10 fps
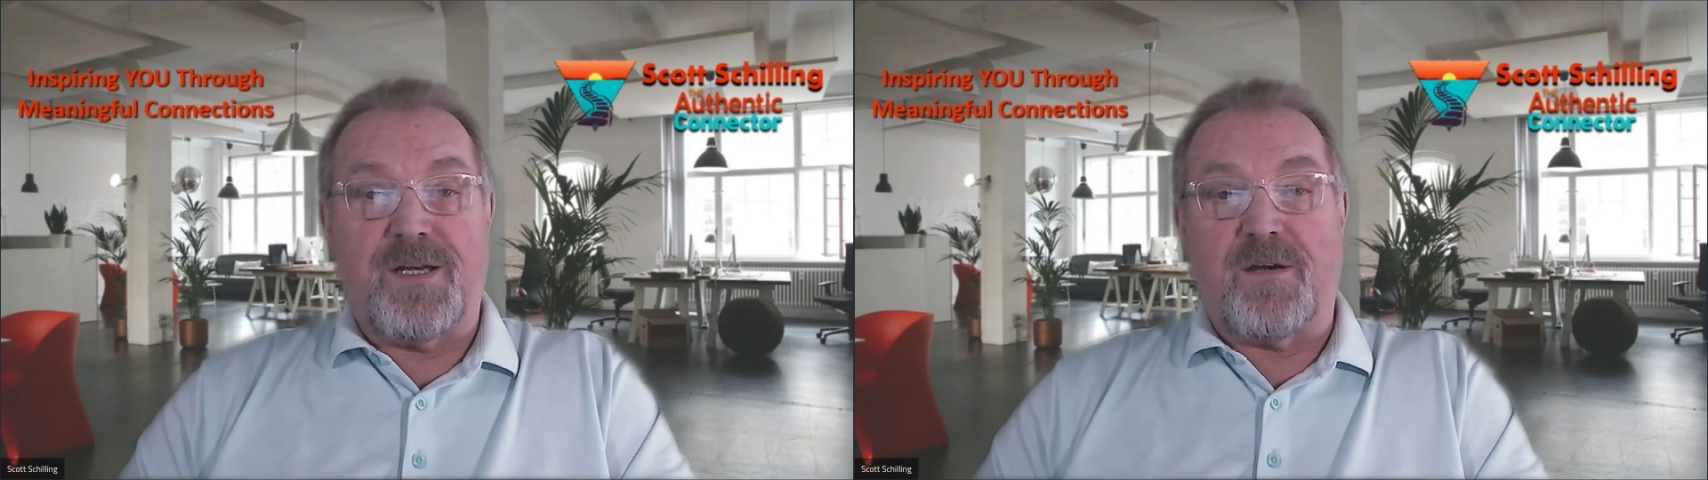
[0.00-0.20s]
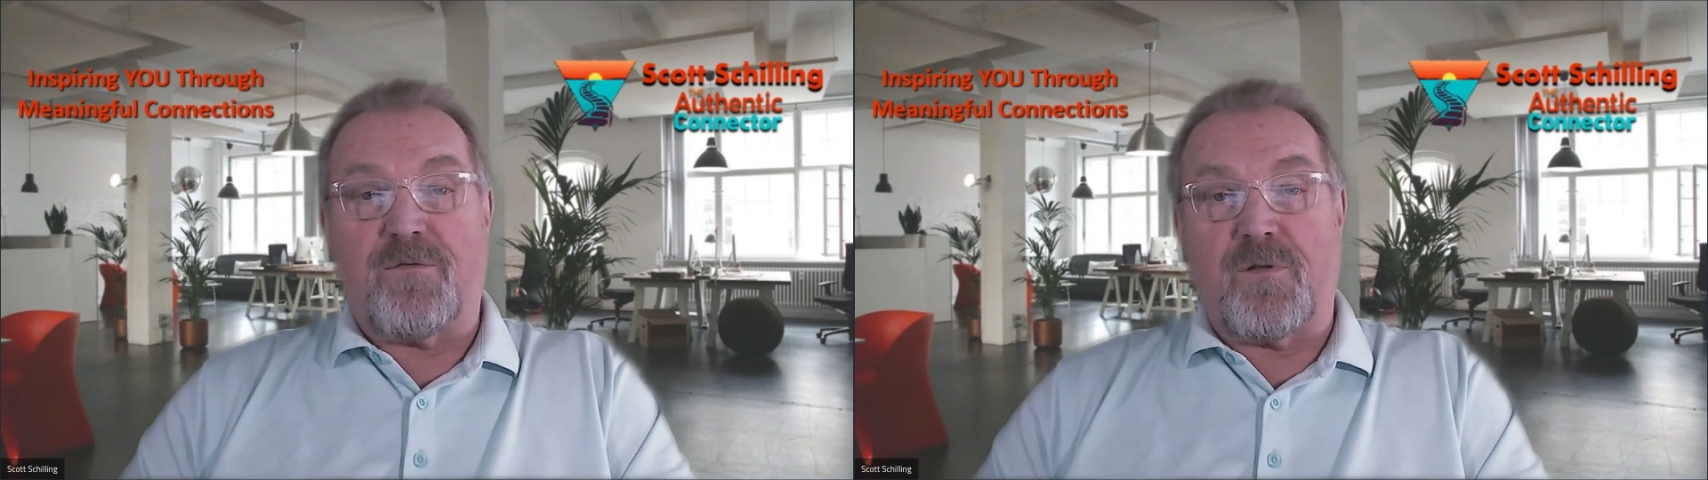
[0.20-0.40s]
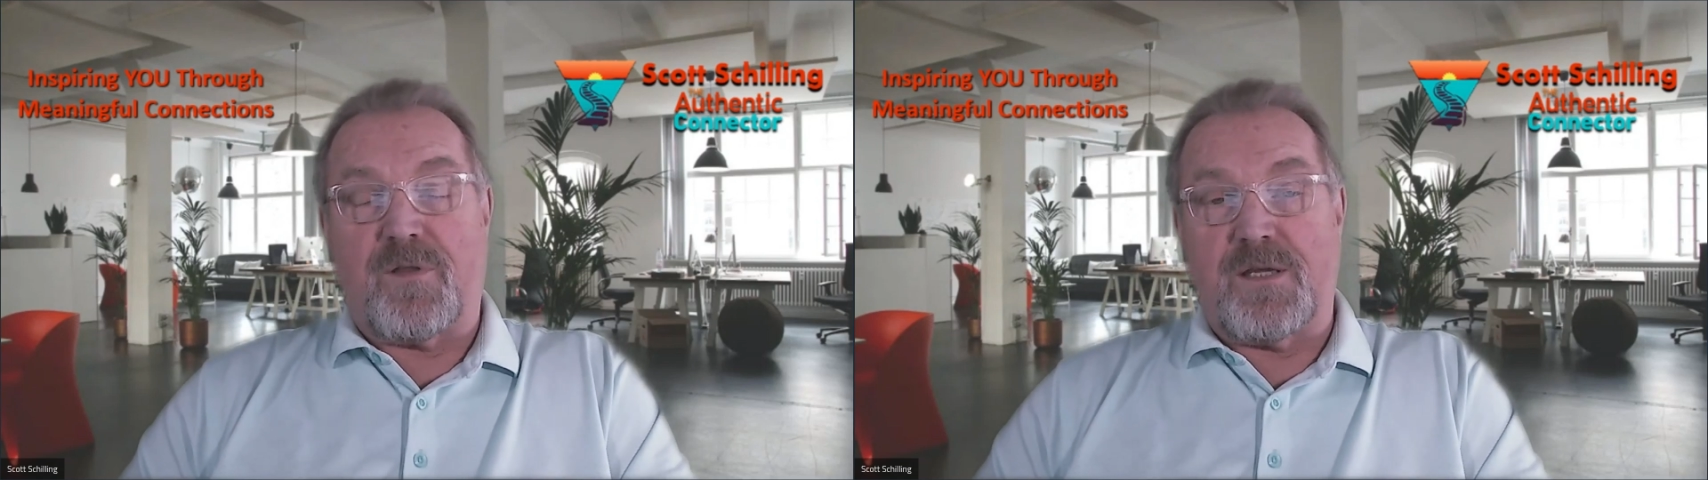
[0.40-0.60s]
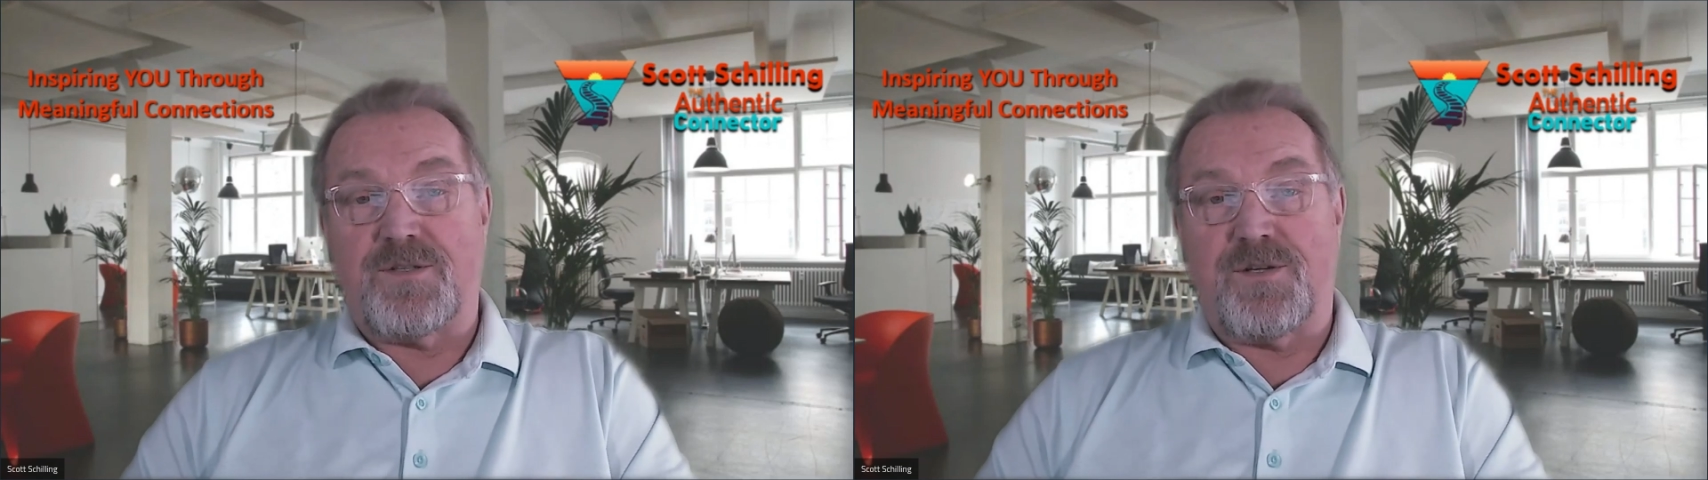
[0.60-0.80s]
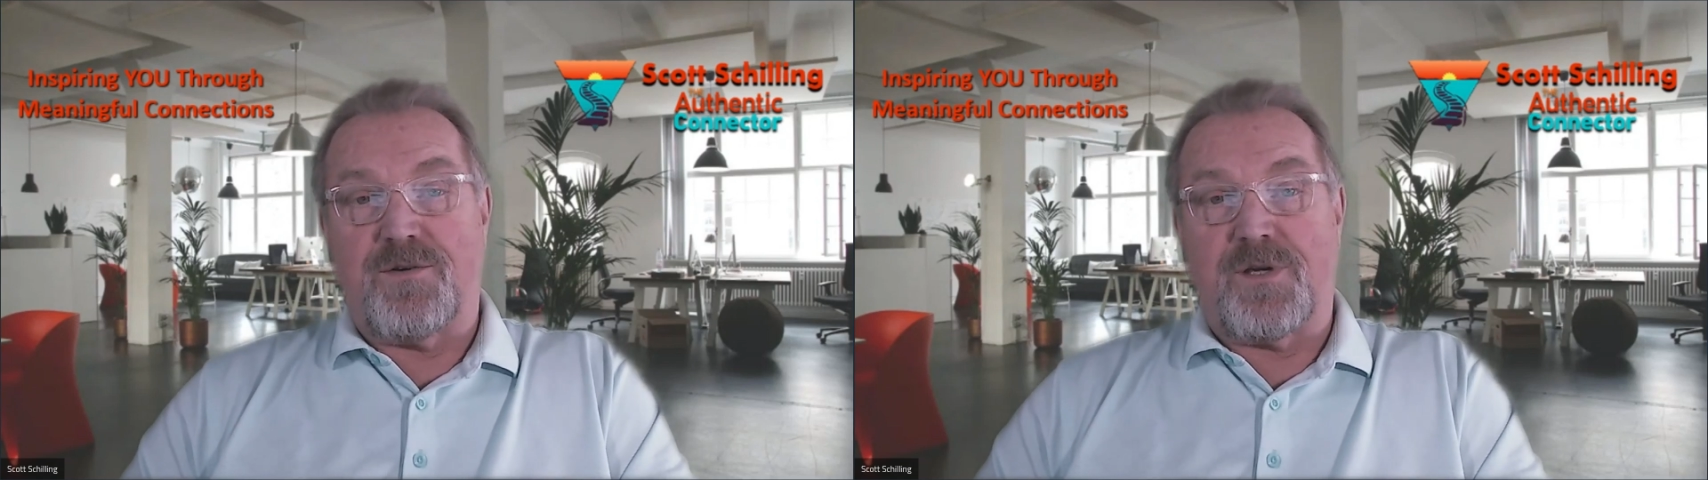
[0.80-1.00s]
different
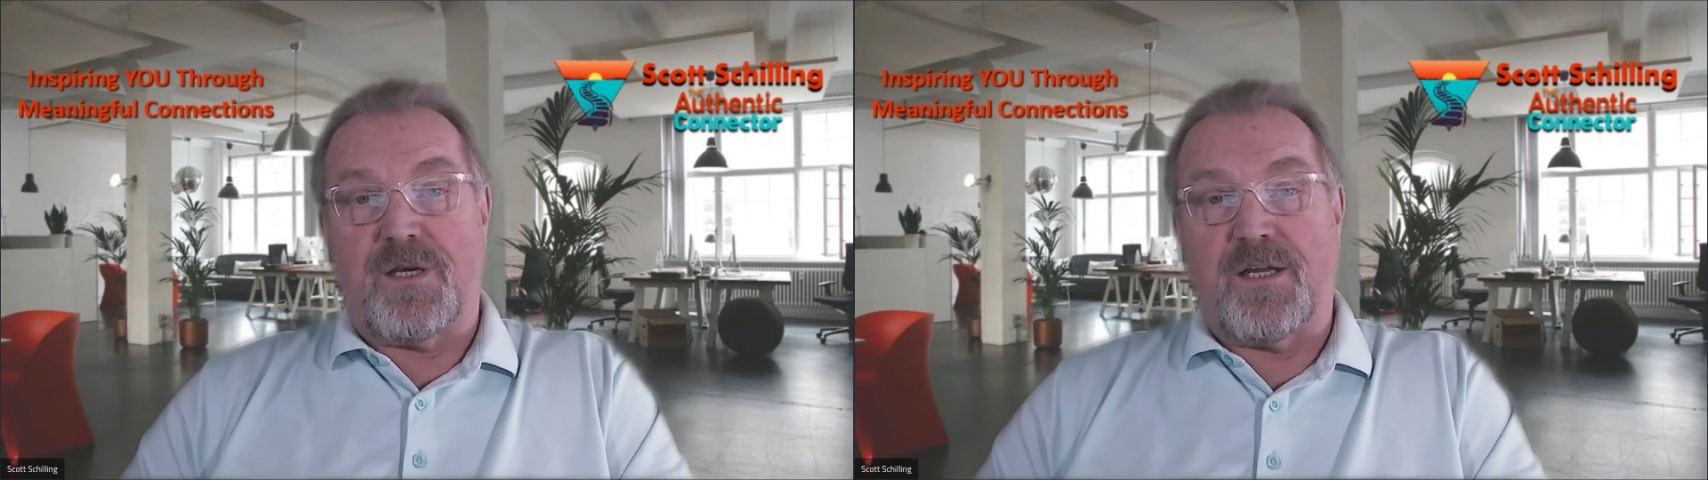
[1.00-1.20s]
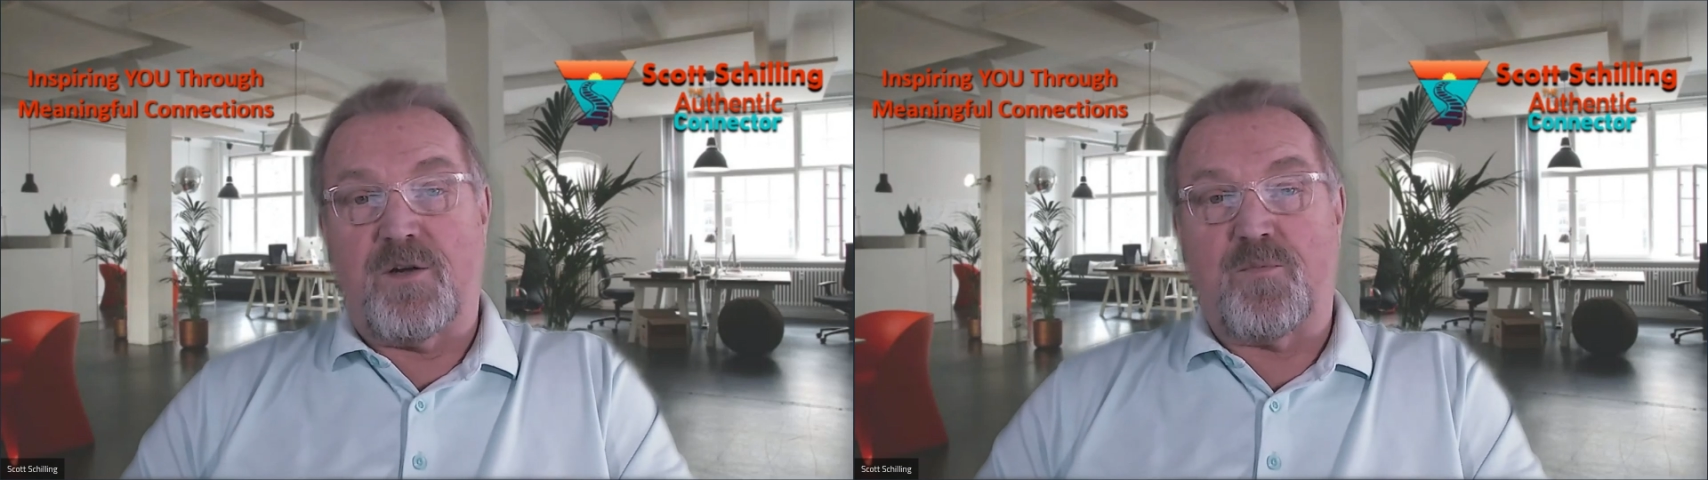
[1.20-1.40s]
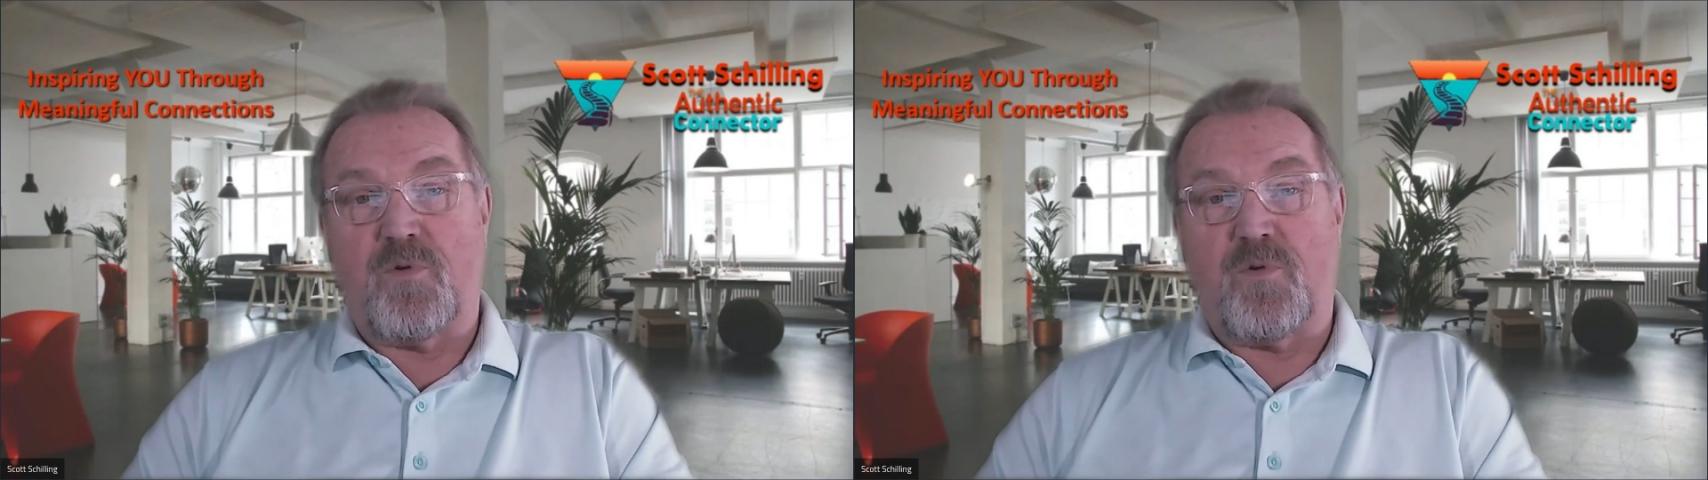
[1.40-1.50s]
things you can help